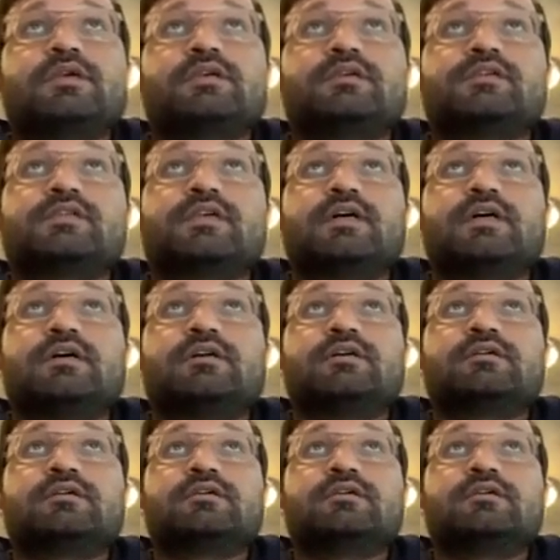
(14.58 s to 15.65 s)
is
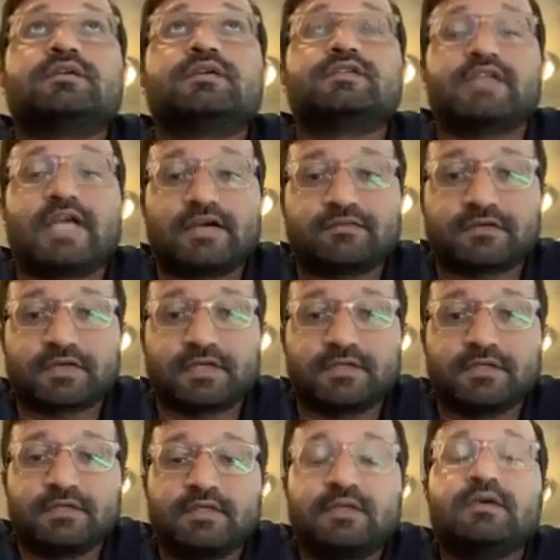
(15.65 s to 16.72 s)
an
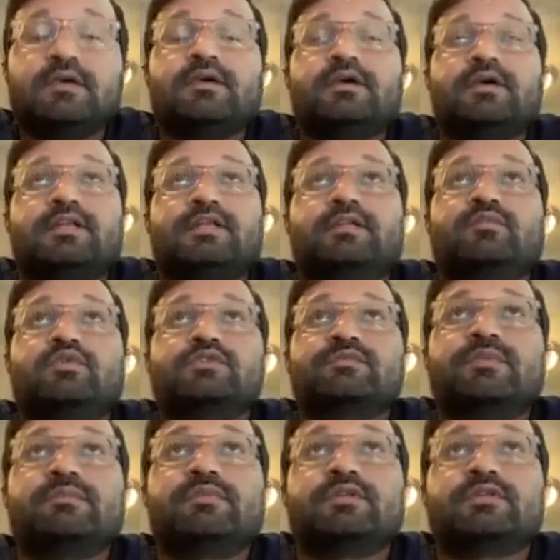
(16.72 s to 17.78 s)
African. And then
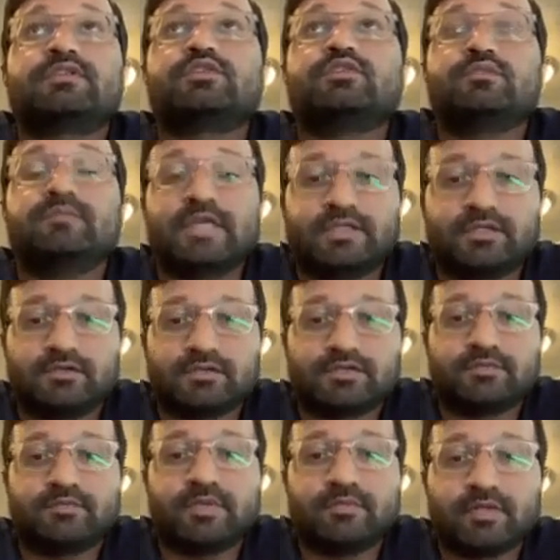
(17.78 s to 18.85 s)
most people assume that those
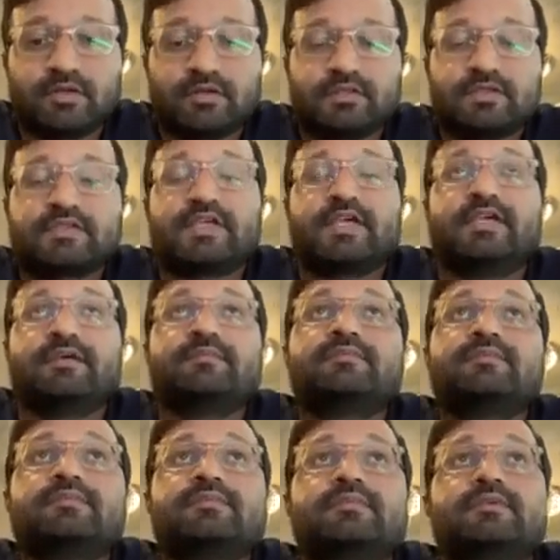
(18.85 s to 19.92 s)
two people are the
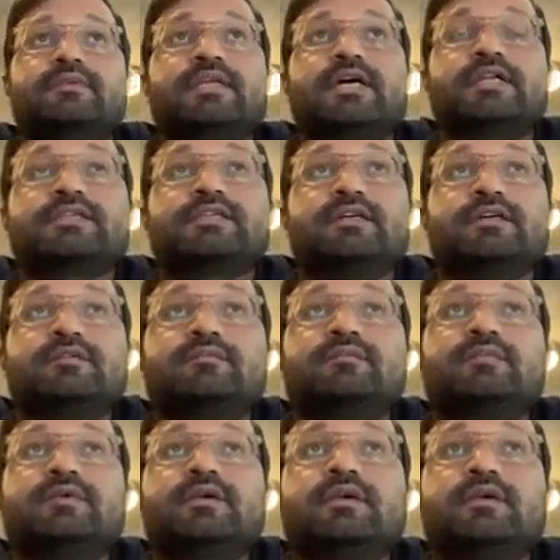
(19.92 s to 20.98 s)
same, that
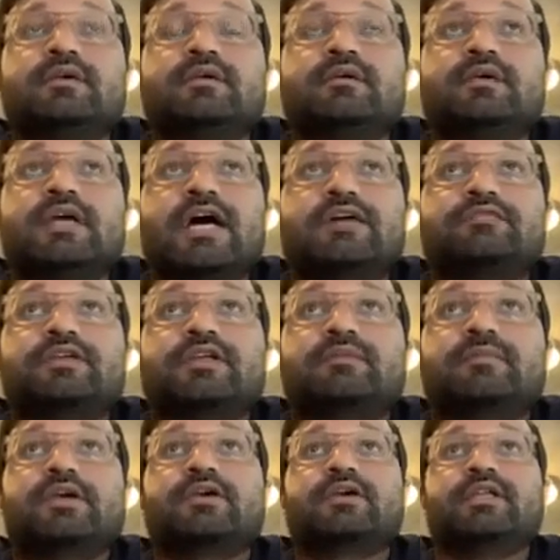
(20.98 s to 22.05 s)
African
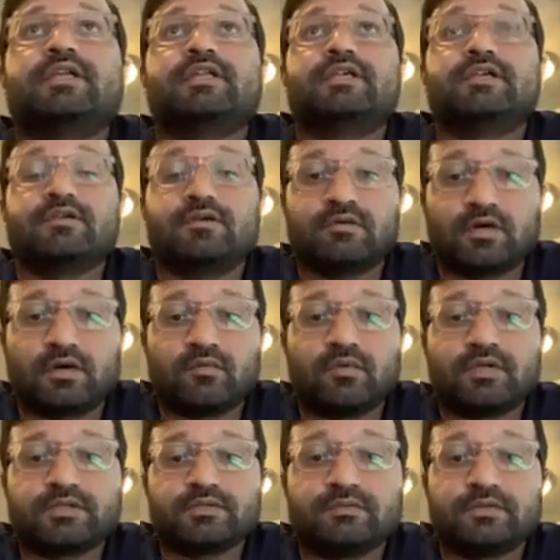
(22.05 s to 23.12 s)
American and Negro are
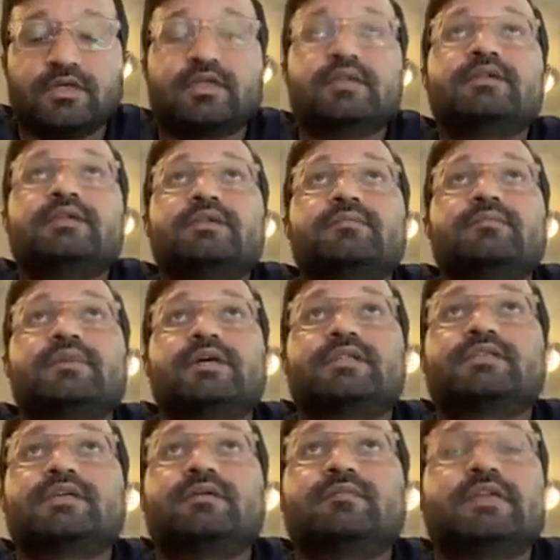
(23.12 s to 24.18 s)
one-to-one,
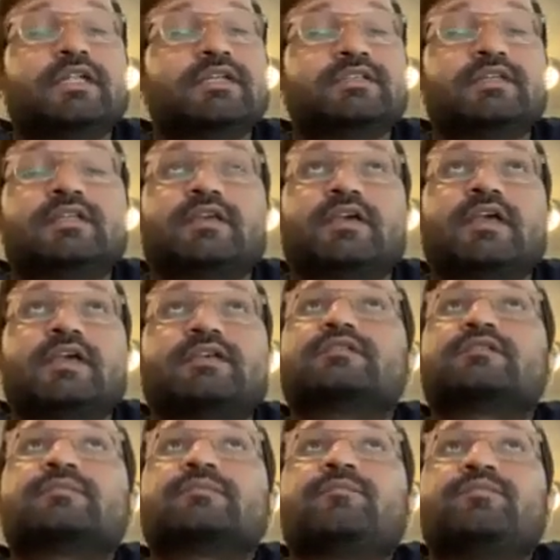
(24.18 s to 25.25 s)
but that is not the
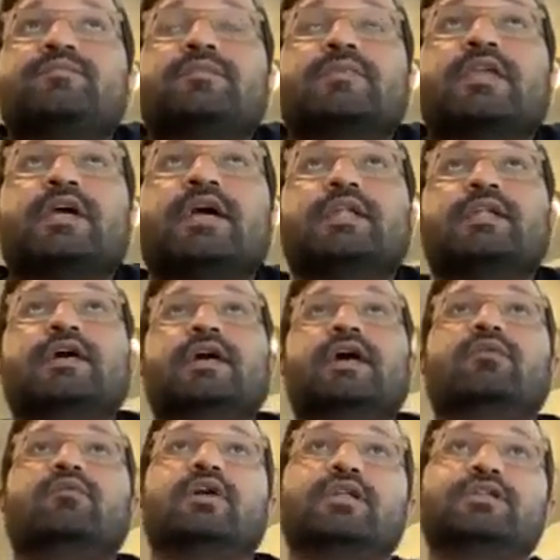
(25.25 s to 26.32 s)
case. And
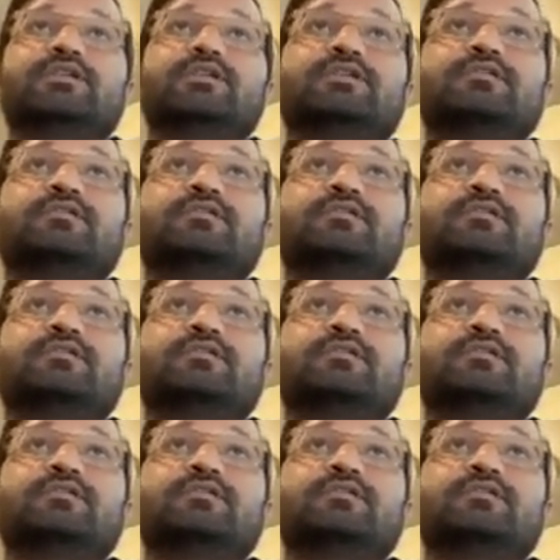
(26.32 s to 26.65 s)
I wanted to